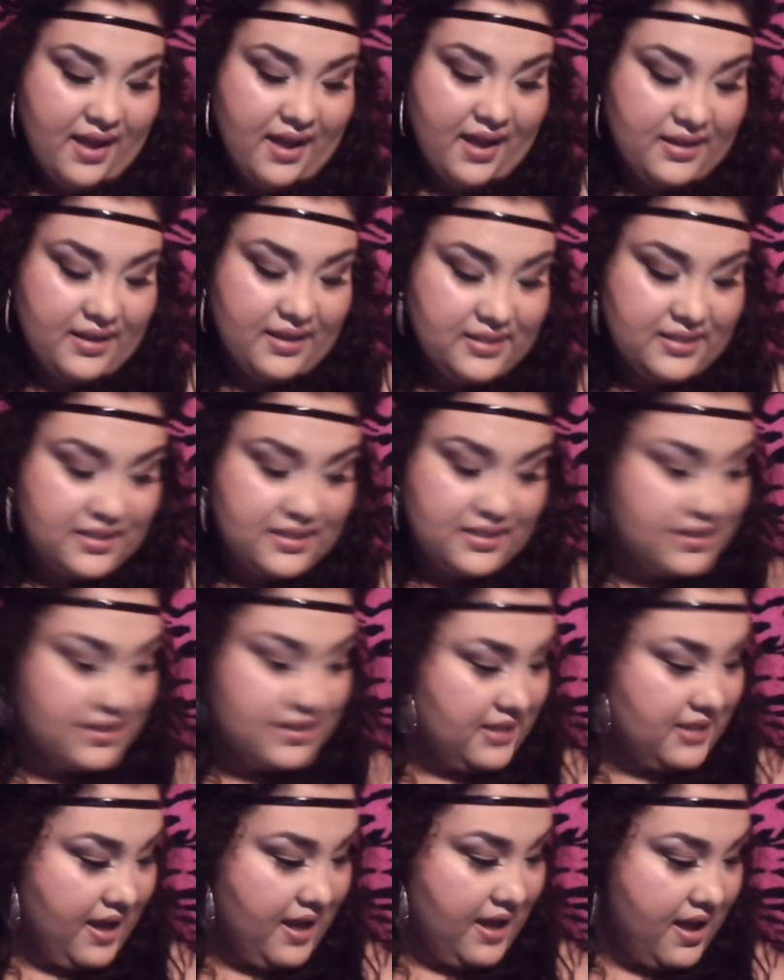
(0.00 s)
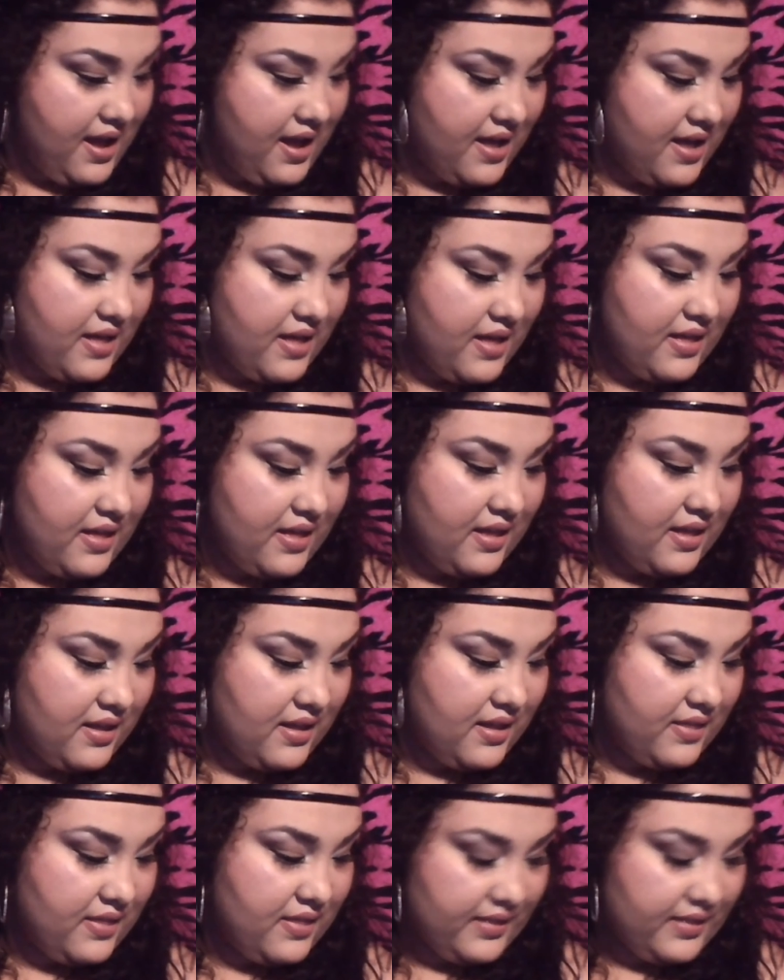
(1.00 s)
And yeah,
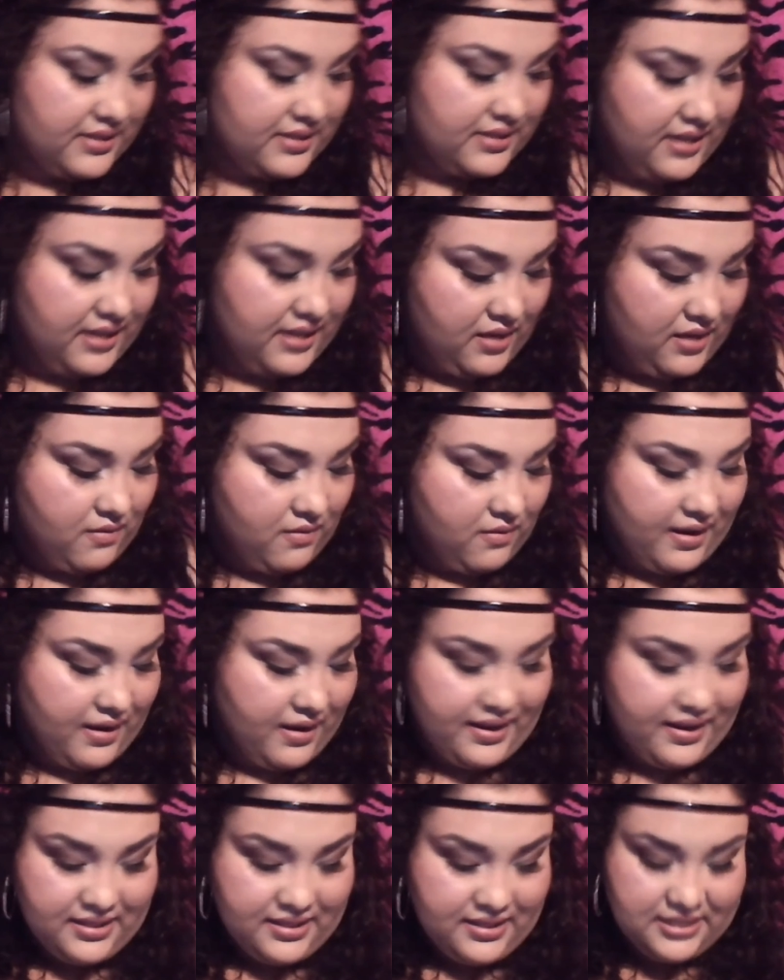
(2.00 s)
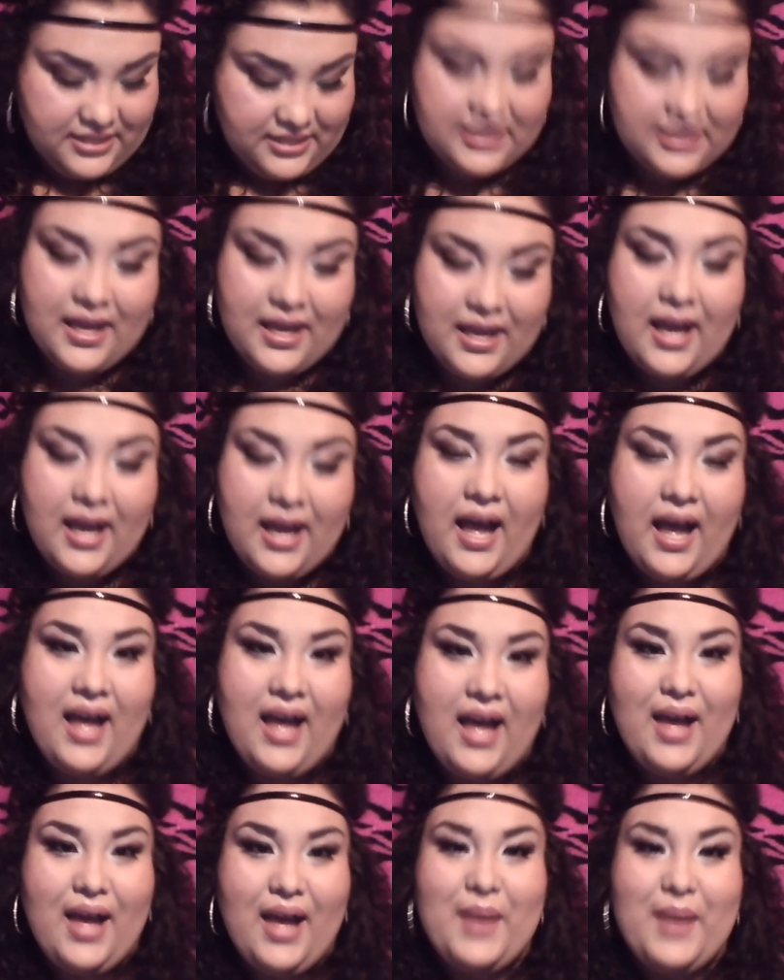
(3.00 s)
that's it, you guys.
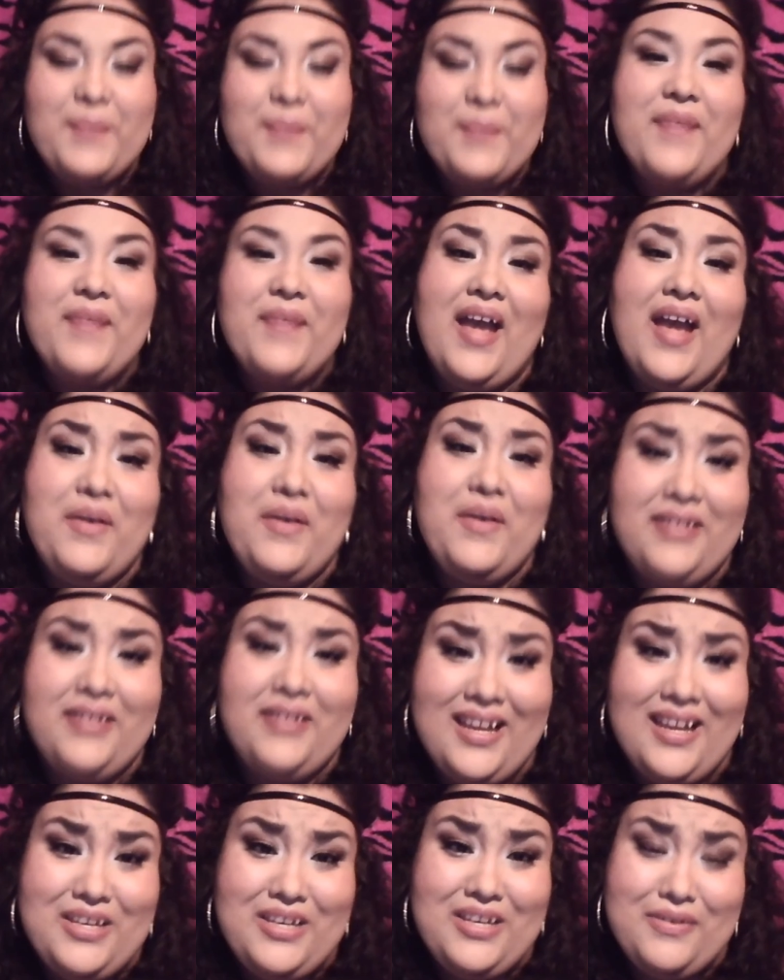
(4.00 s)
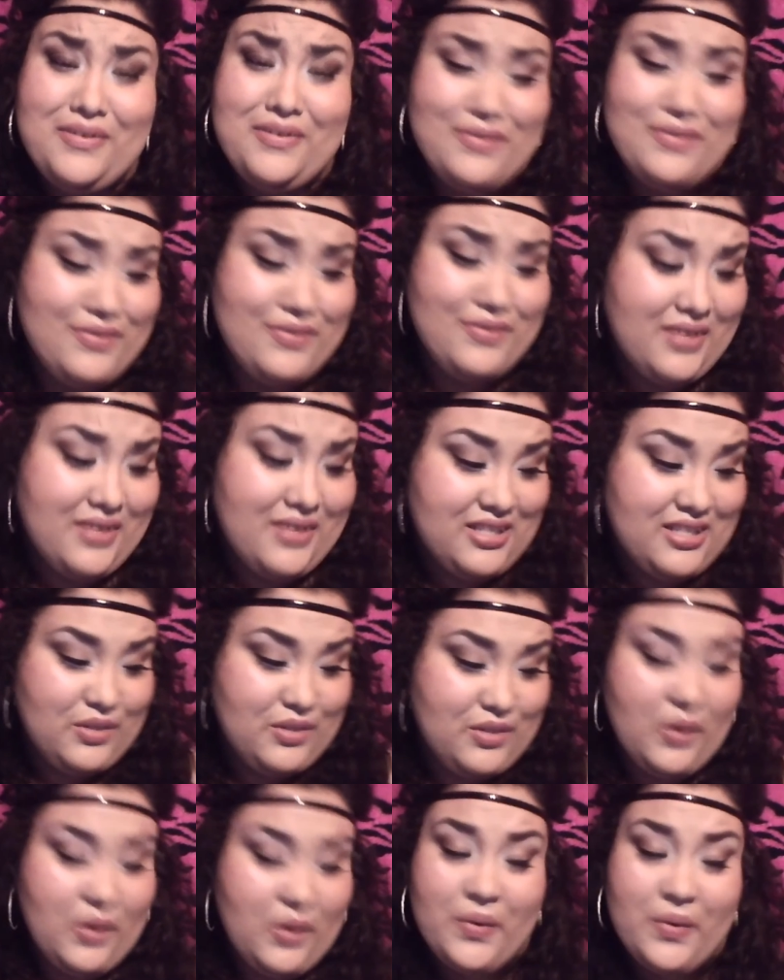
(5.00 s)
I would like you
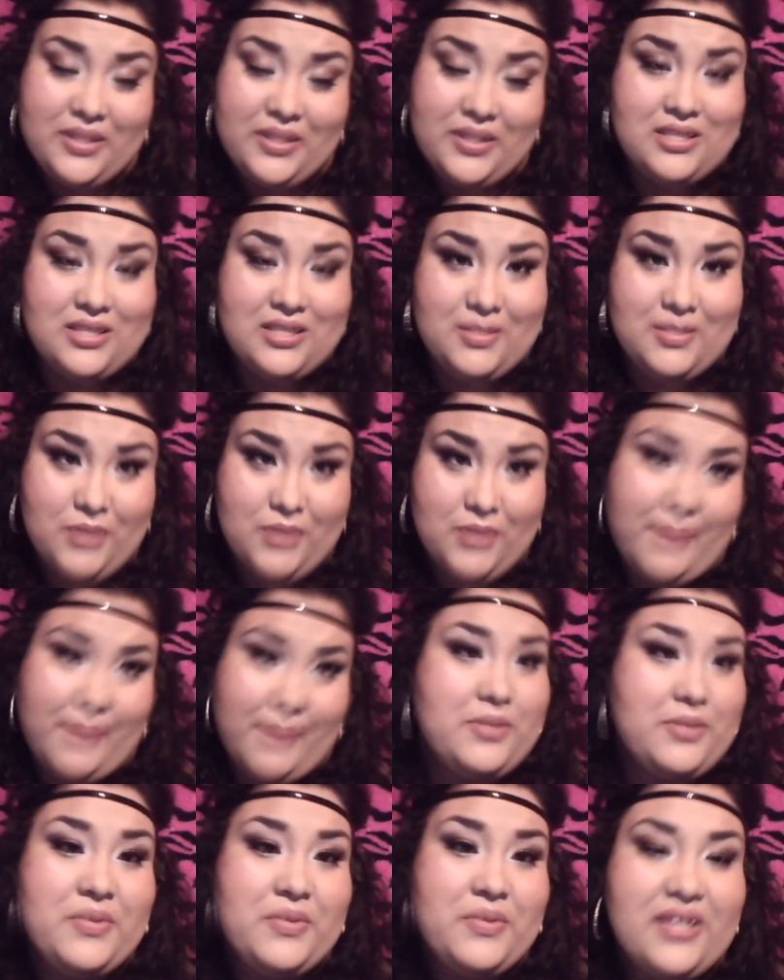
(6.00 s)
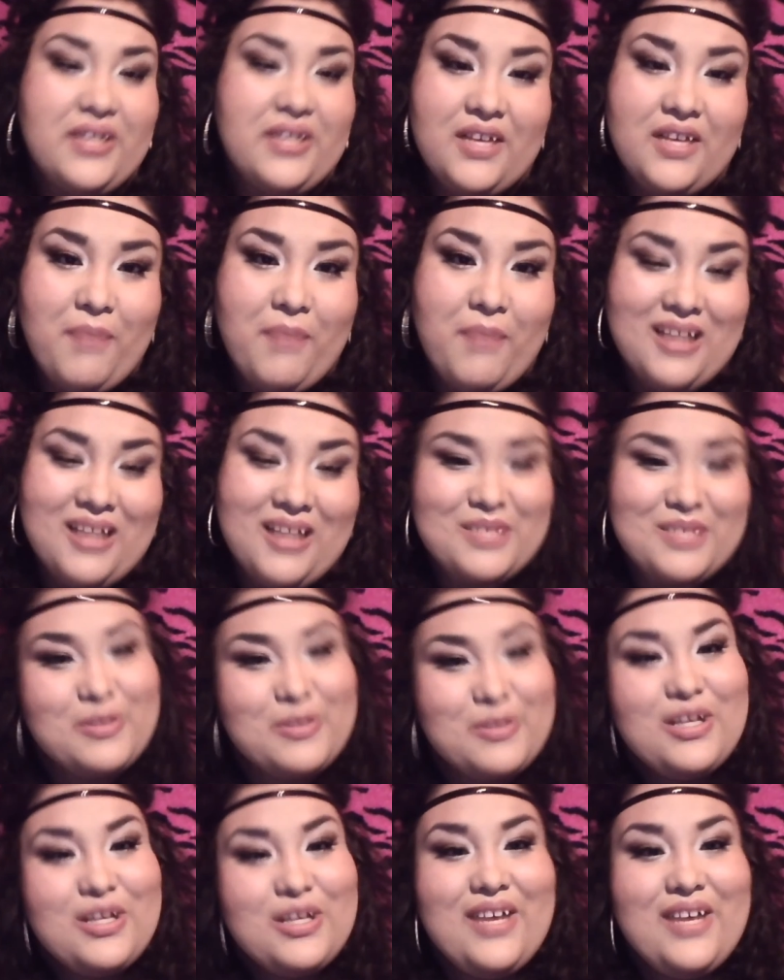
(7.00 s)
to go and subscribe to Marina if
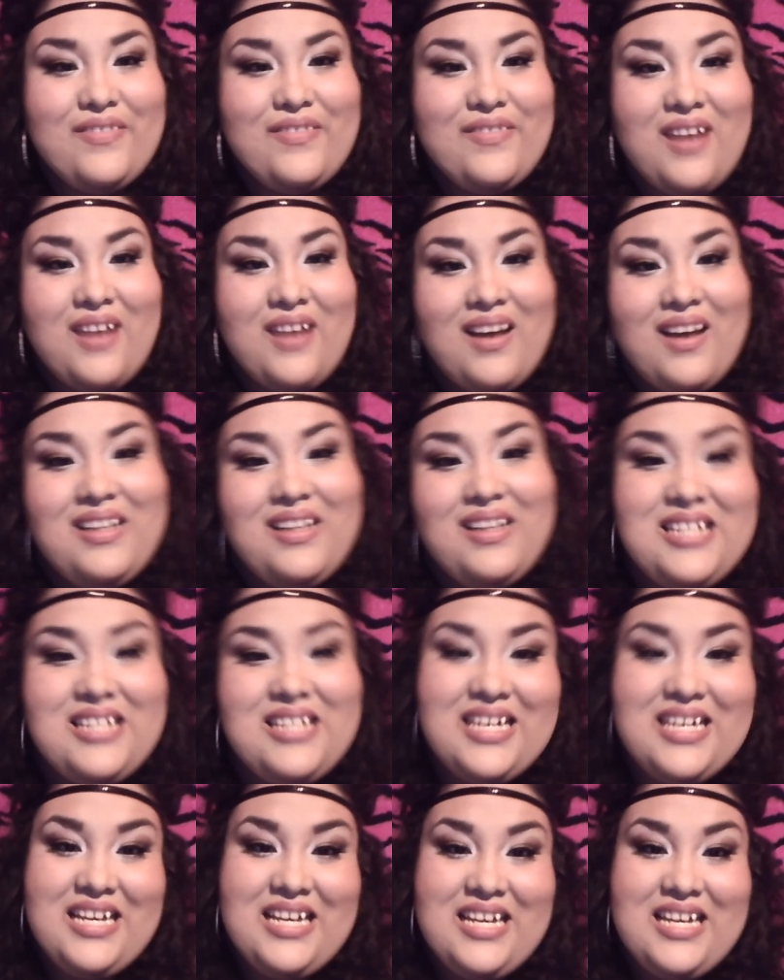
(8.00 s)
possible. If not,